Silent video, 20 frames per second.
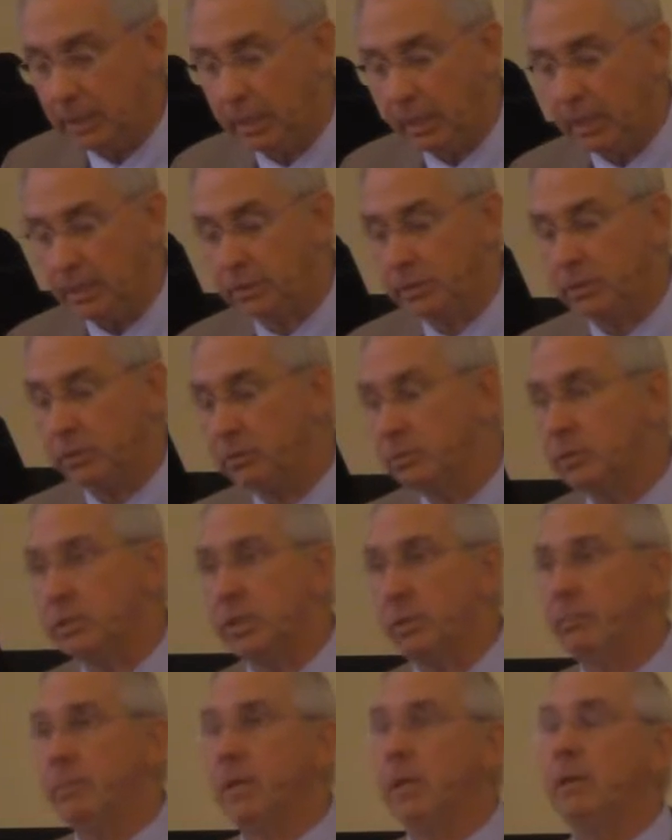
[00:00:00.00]
and hence do
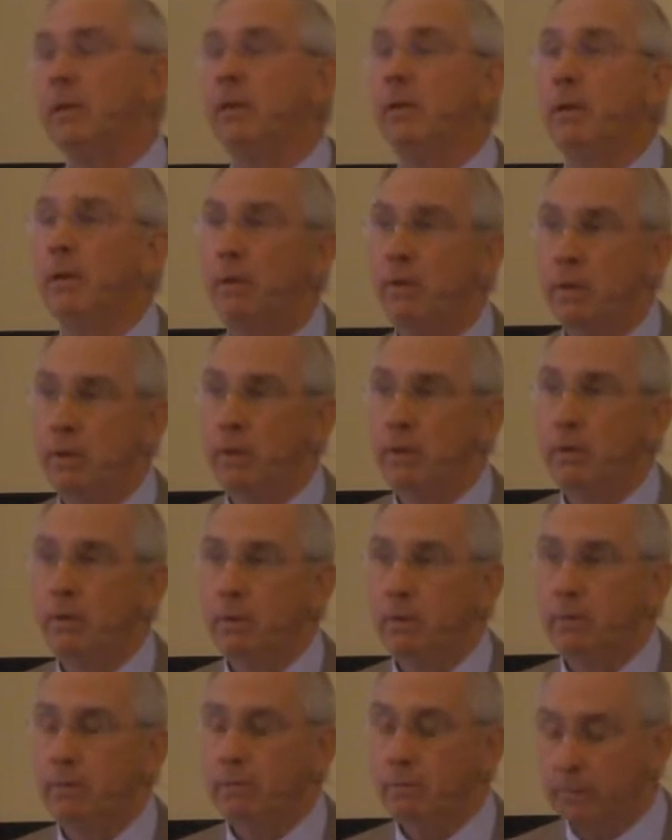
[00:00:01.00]
something
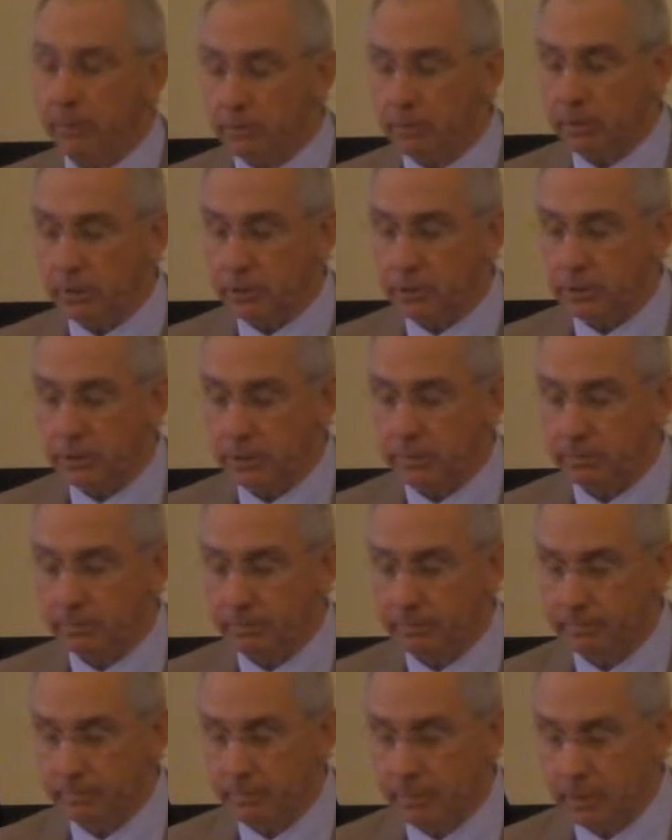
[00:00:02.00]
foolish.
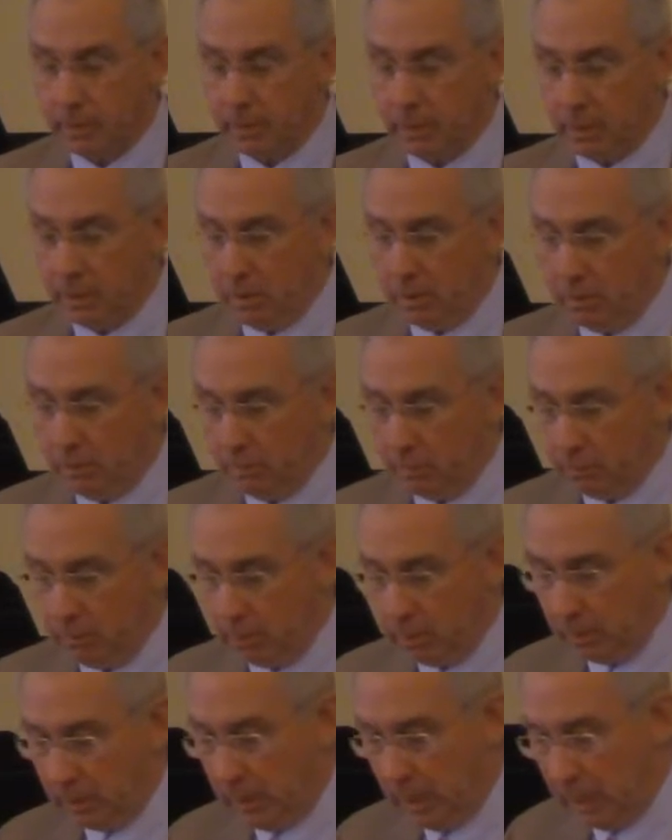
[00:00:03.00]

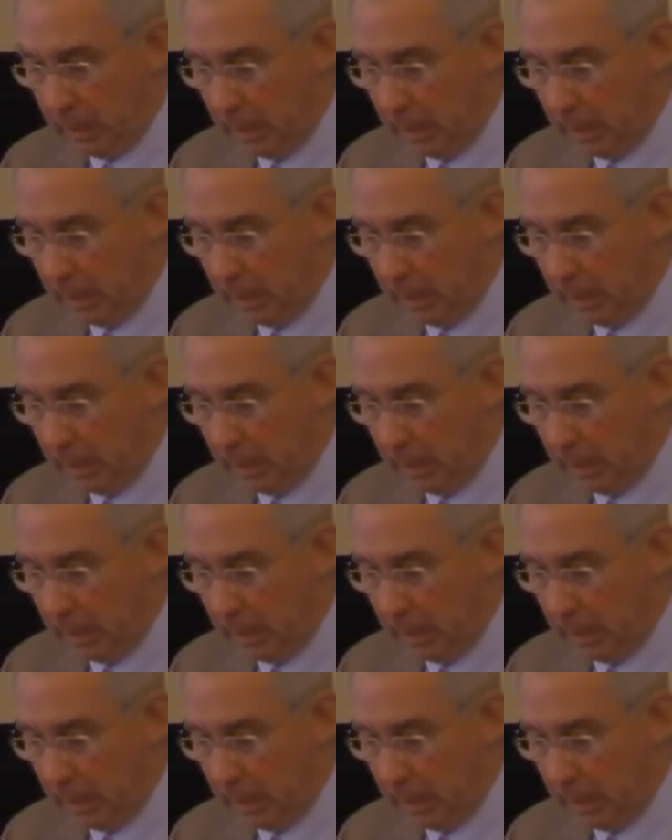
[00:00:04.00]
We're